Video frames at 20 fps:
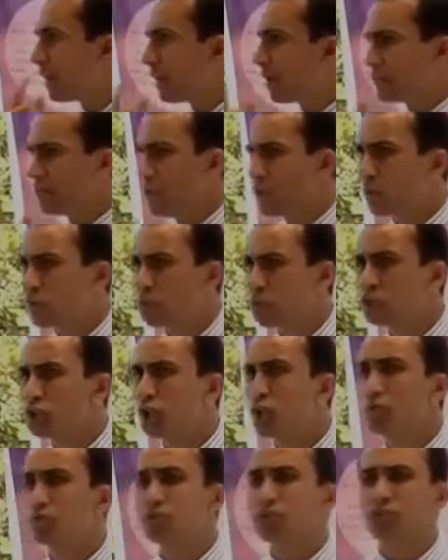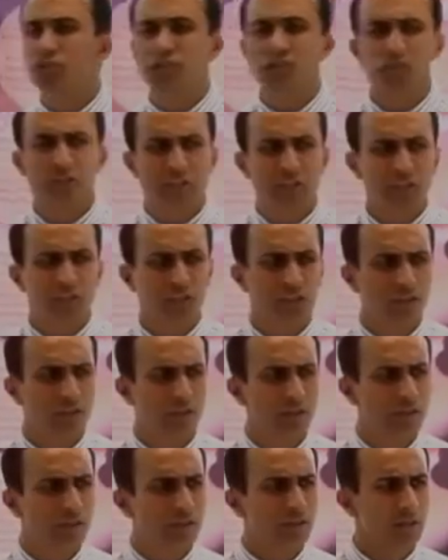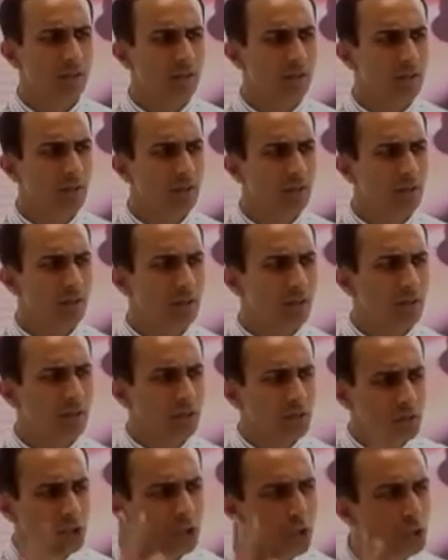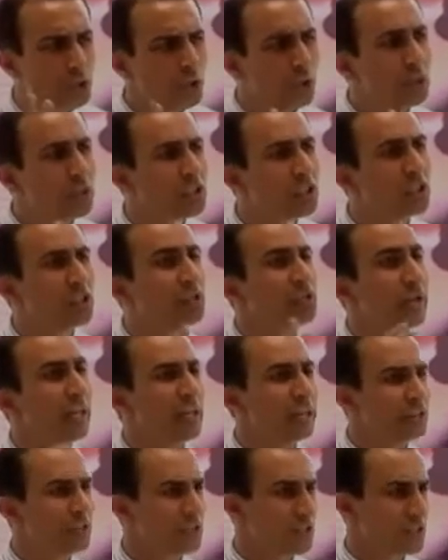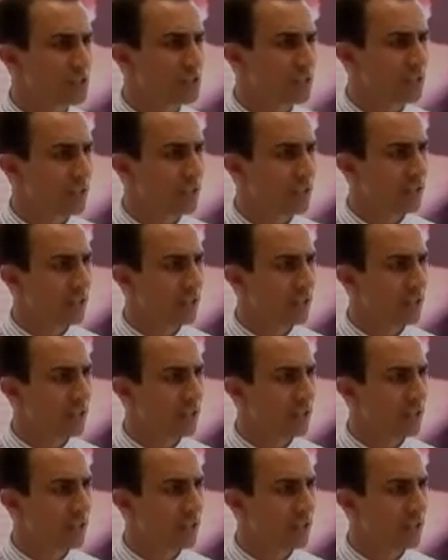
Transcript: They were the chosen generation, the Jewish race,